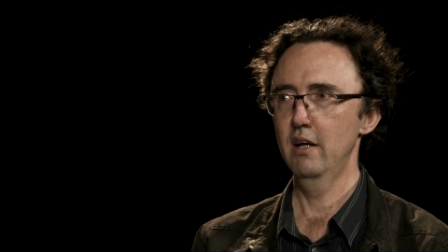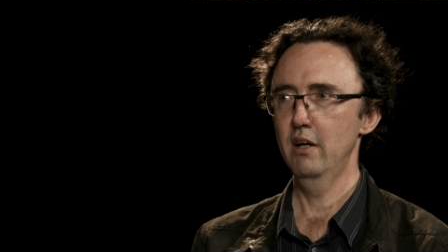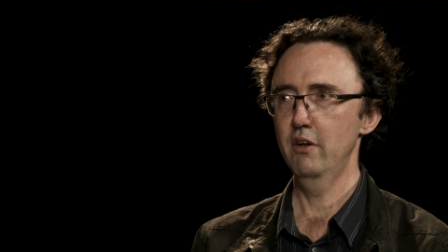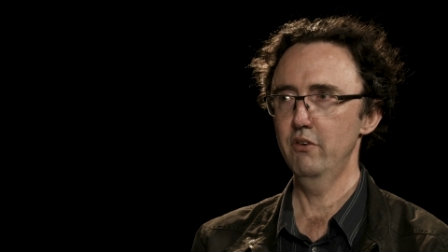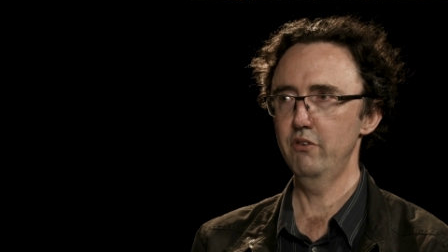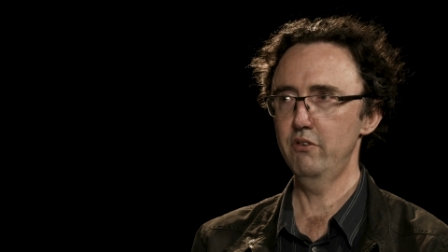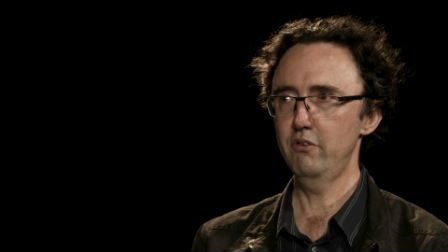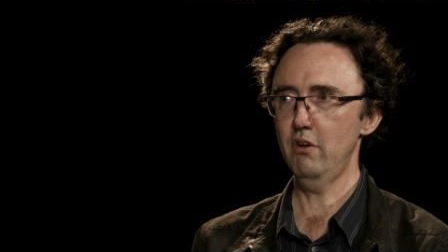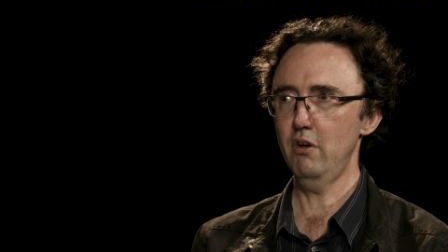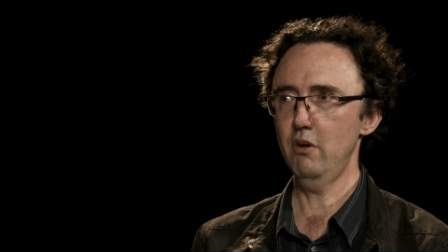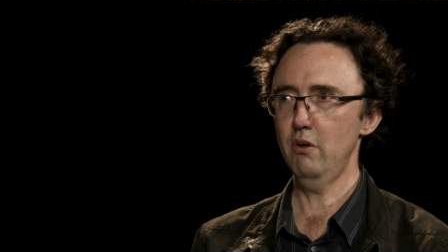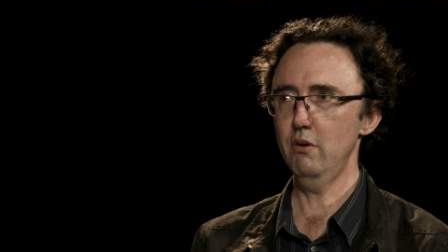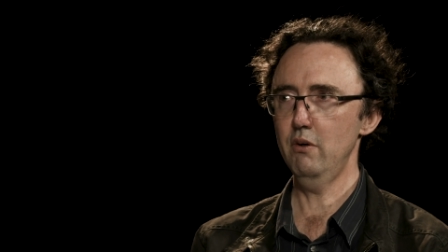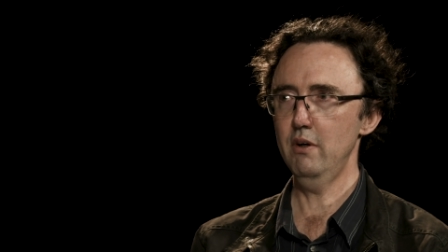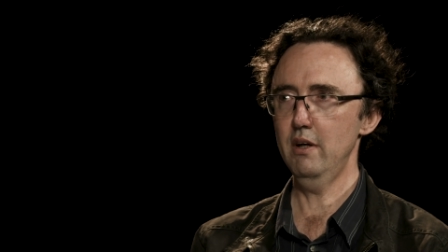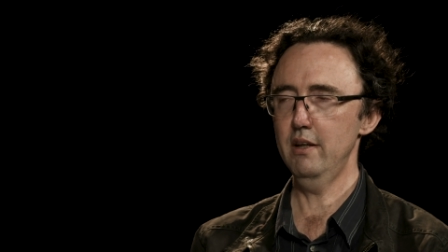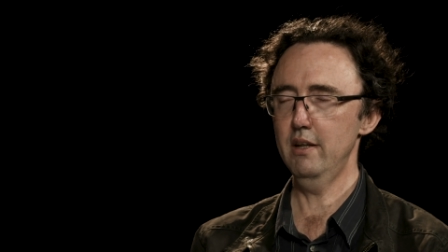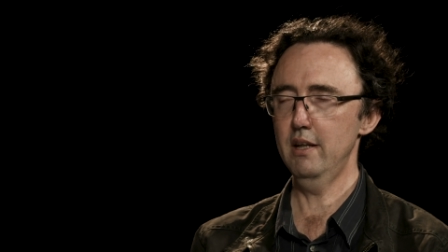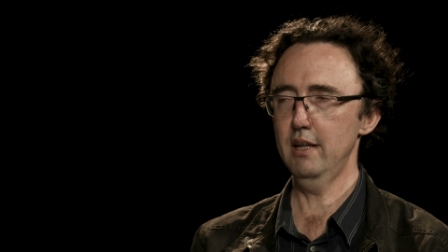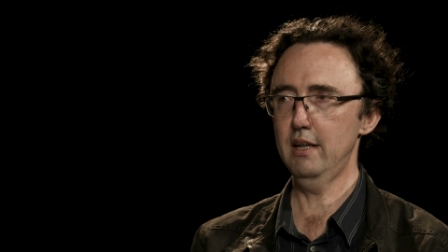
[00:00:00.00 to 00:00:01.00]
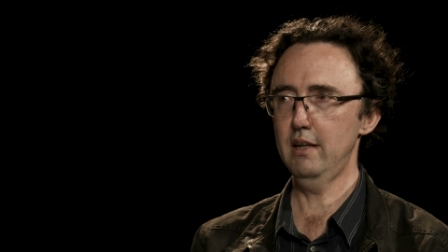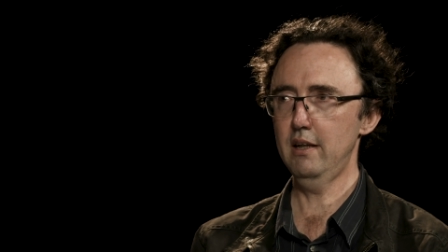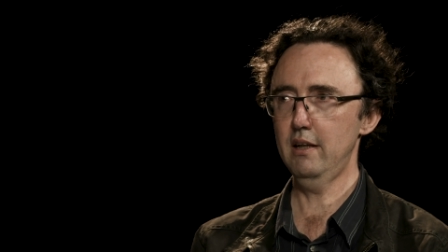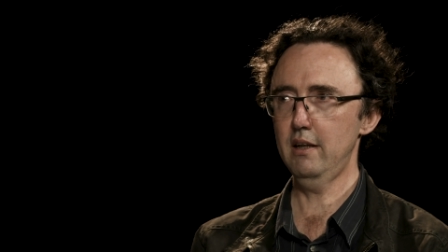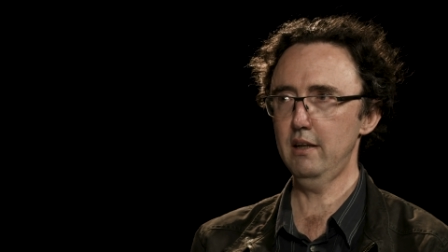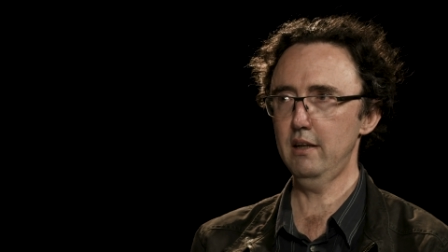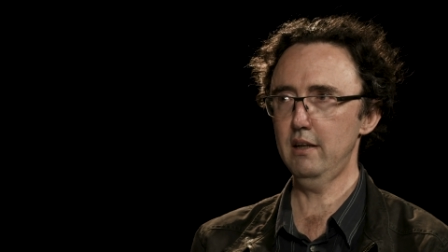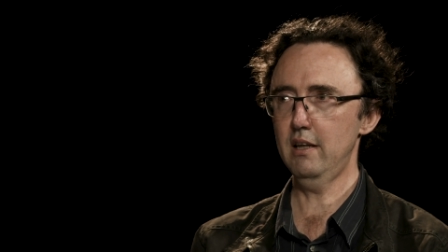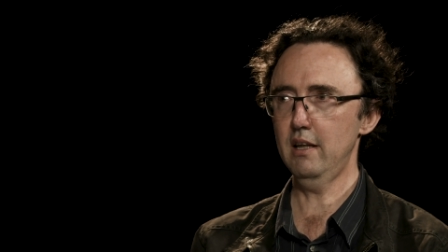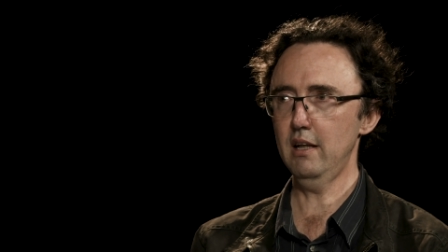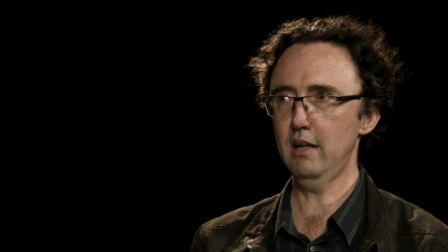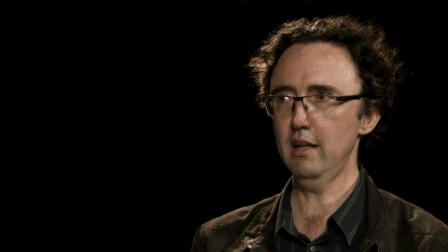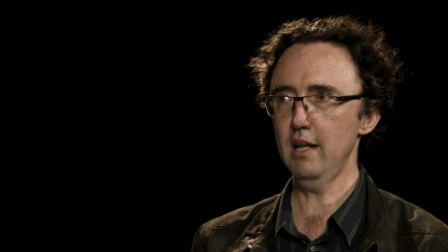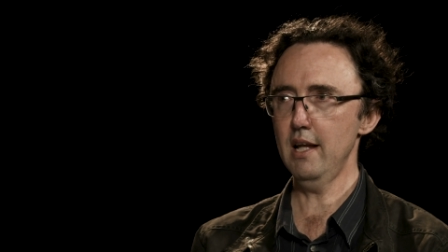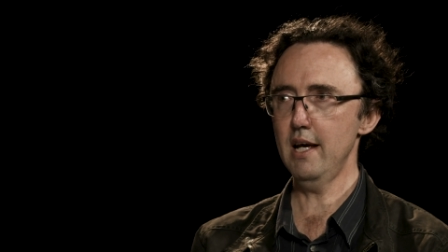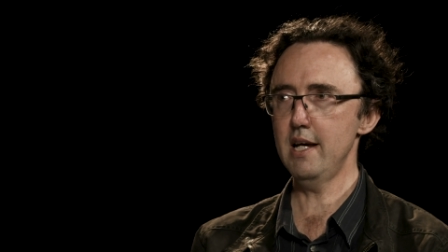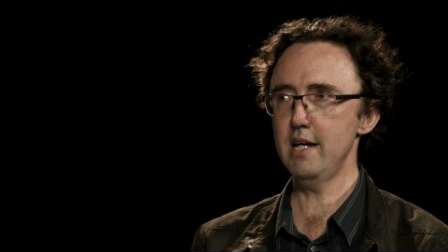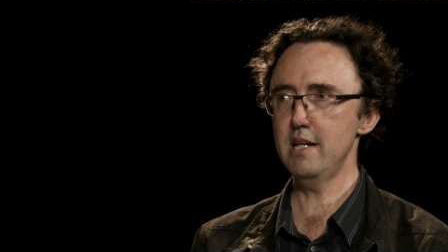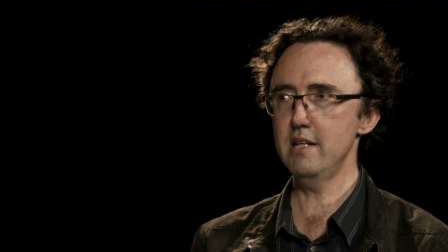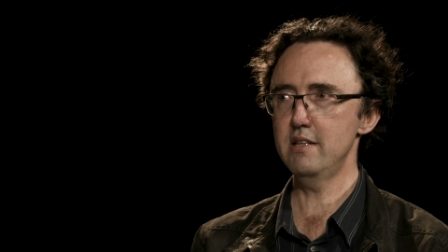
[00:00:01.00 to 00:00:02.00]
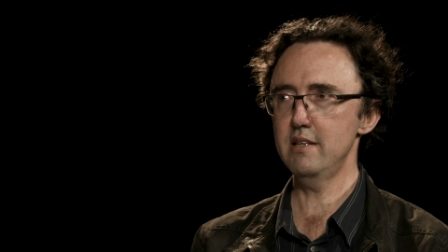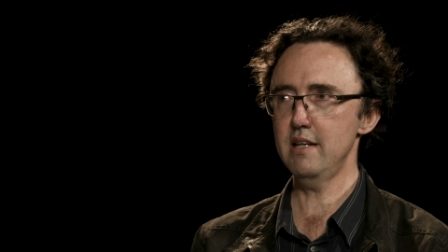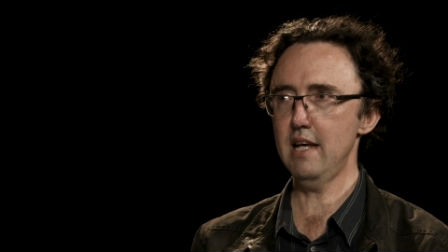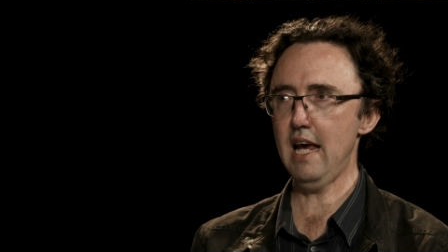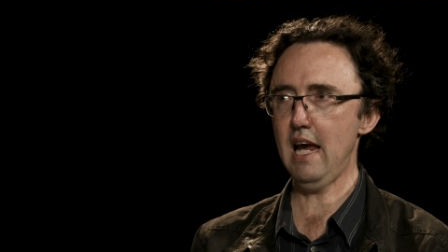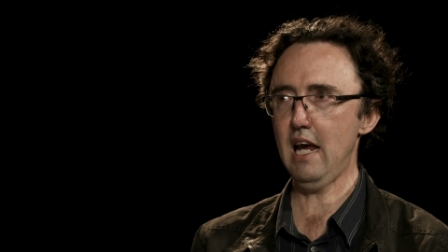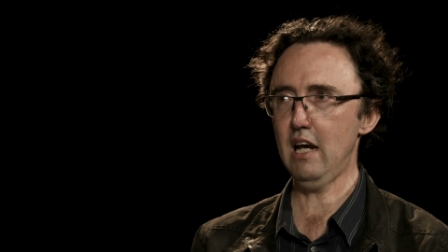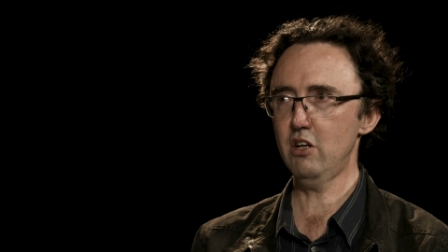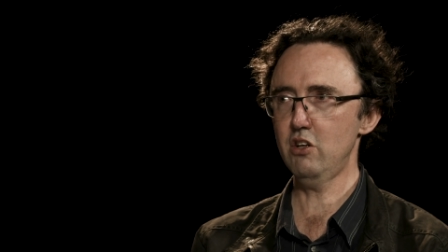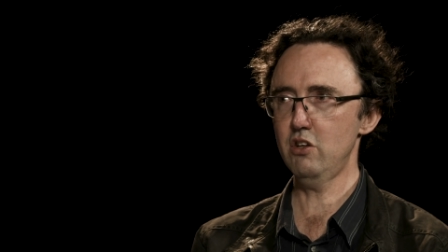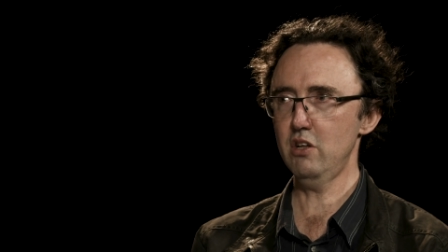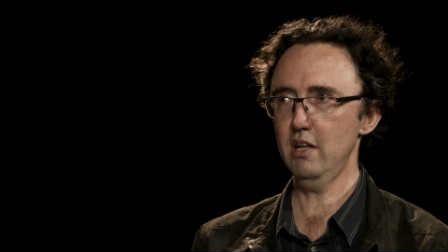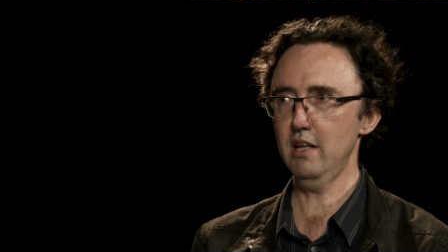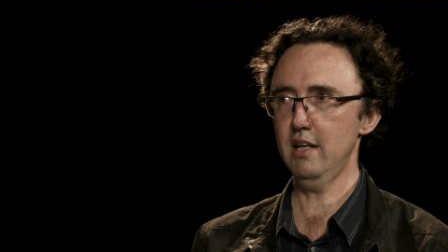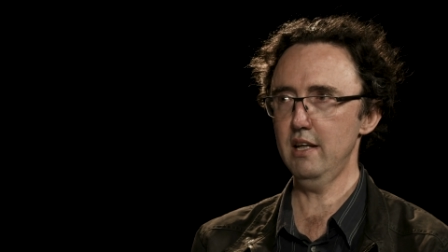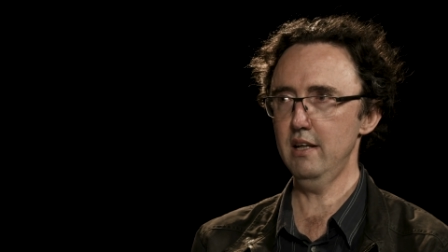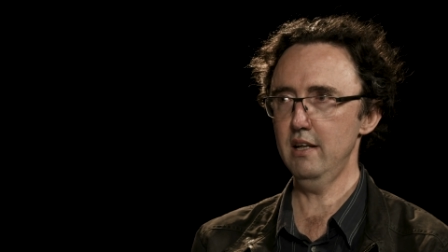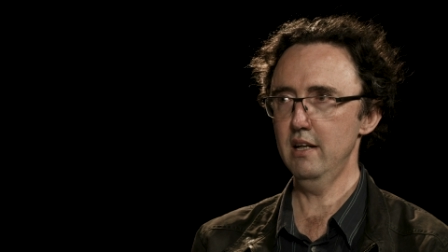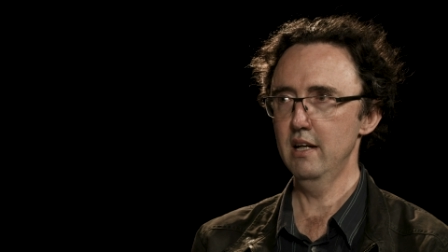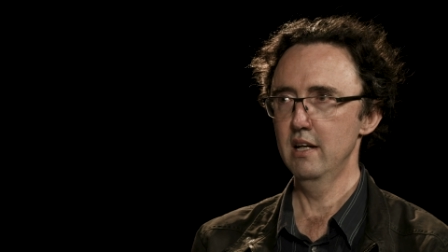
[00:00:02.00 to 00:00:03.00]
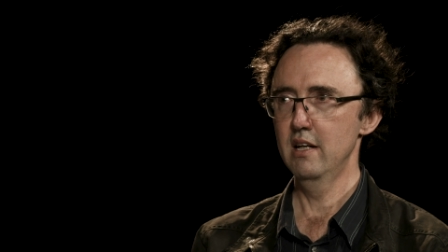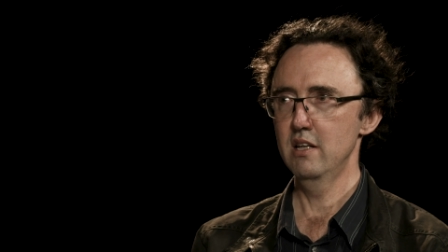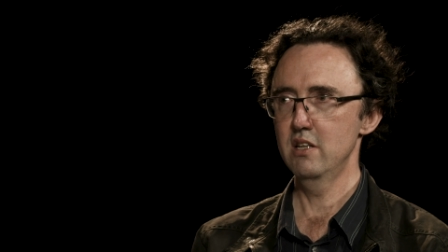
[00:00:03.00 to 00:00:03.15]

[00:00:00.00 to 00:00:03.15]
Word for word: So the the glaze actually